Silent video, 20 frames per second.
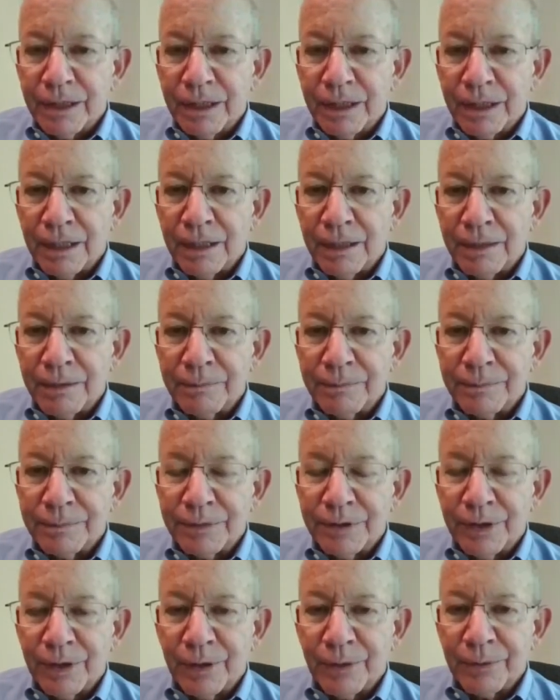
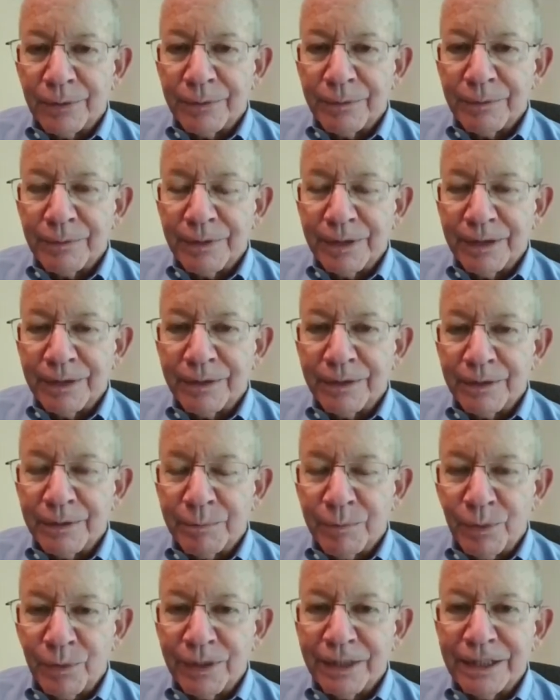
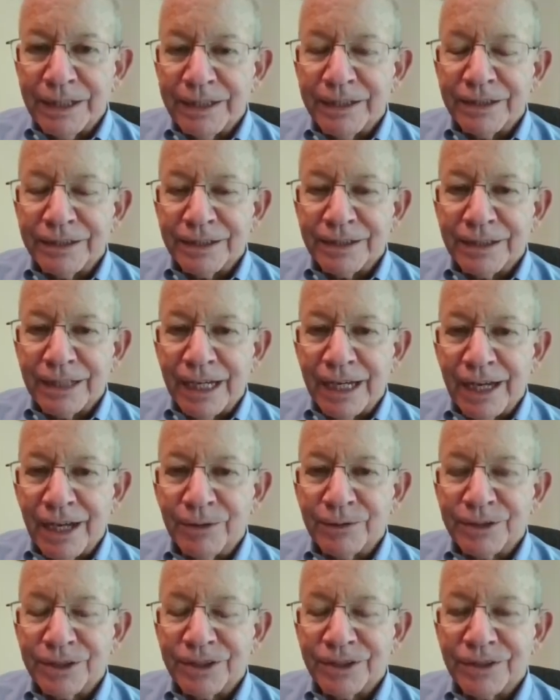The point is the
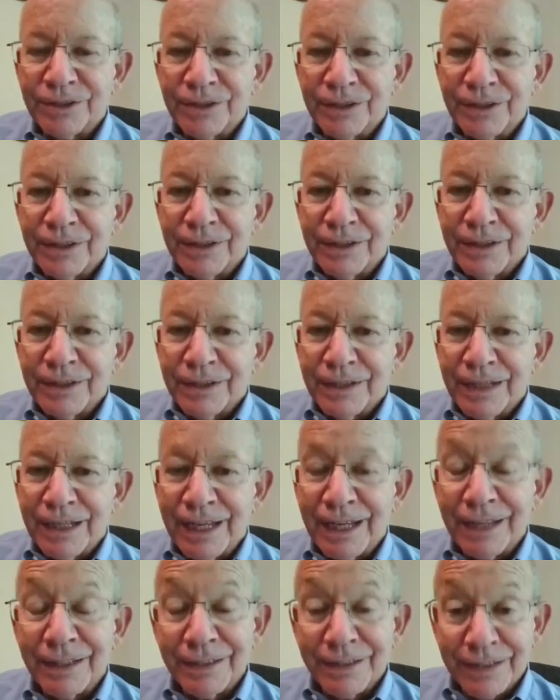House
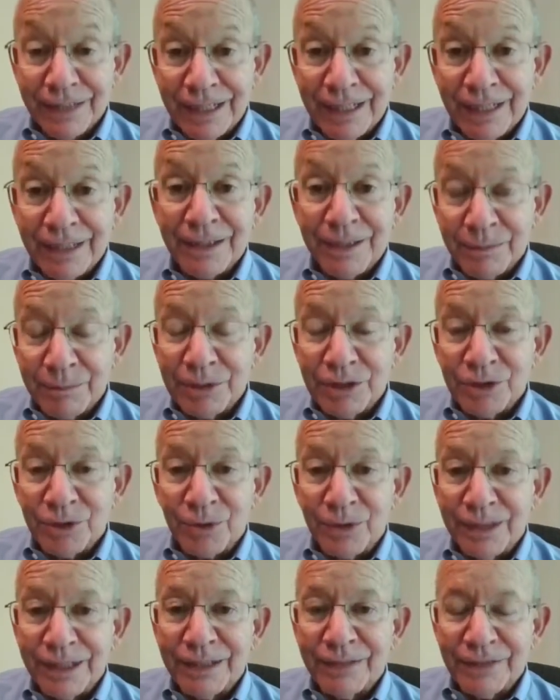and the
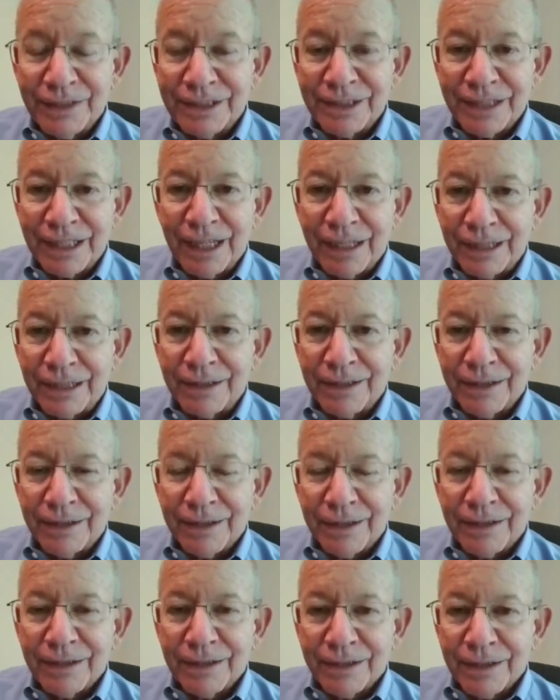majority of the Senate,
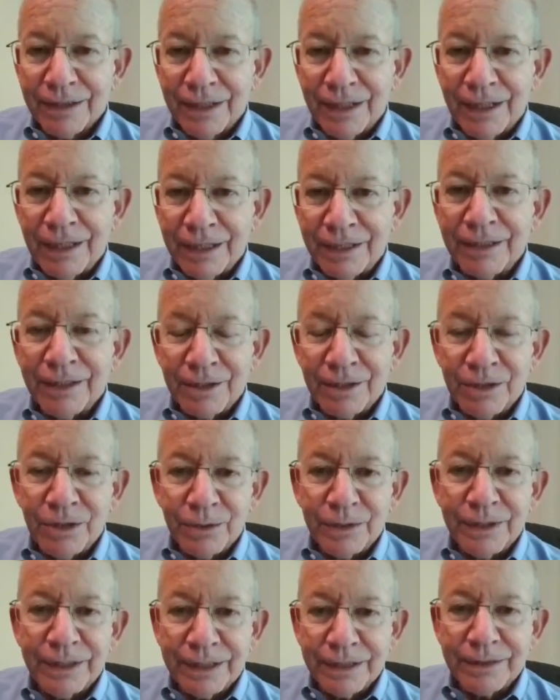
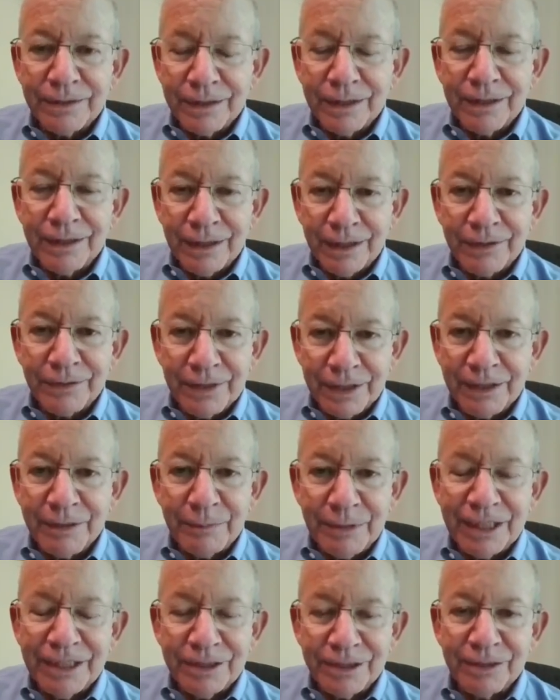including the
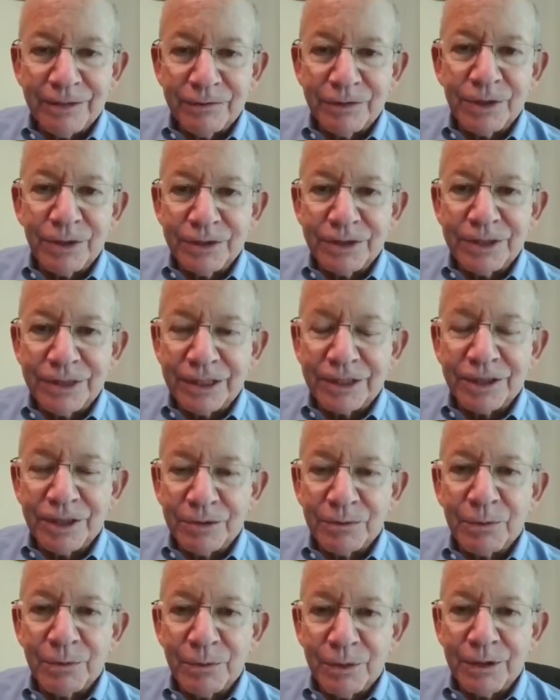committees of
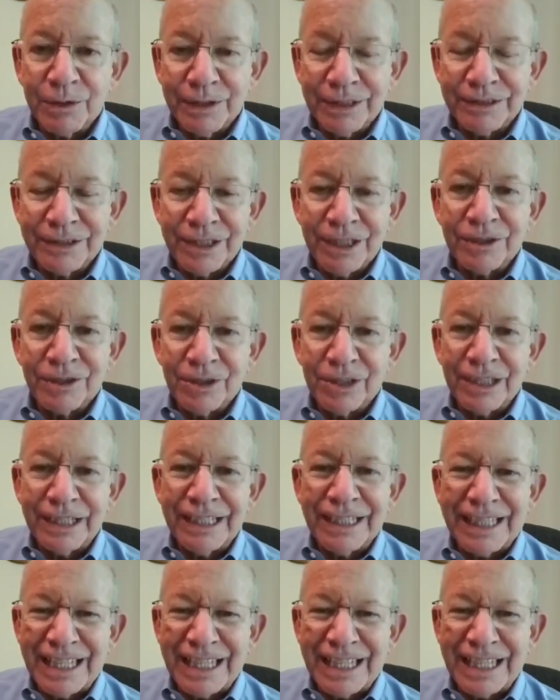jurisdiction, were essentially